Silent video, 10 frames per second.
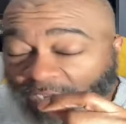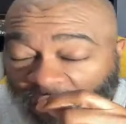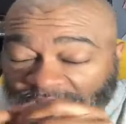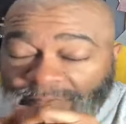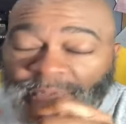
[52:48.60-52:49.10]
our
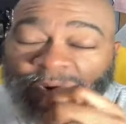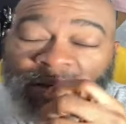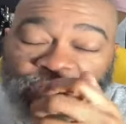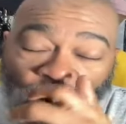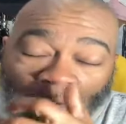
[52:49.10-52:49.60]

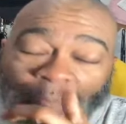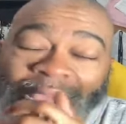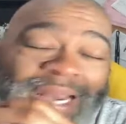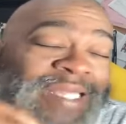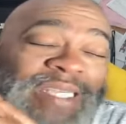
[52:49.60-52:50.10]
spirits, our
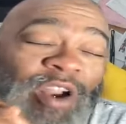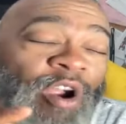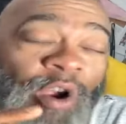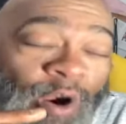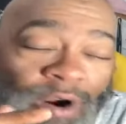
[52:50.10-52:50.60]
bodies, and our
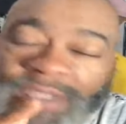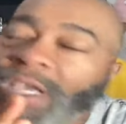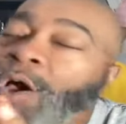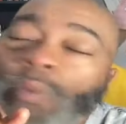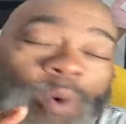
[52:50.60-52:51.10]
hearts
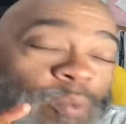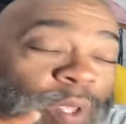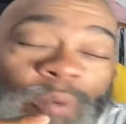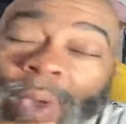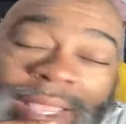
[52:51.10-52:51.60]
when
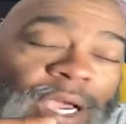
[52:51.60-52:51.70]
we wake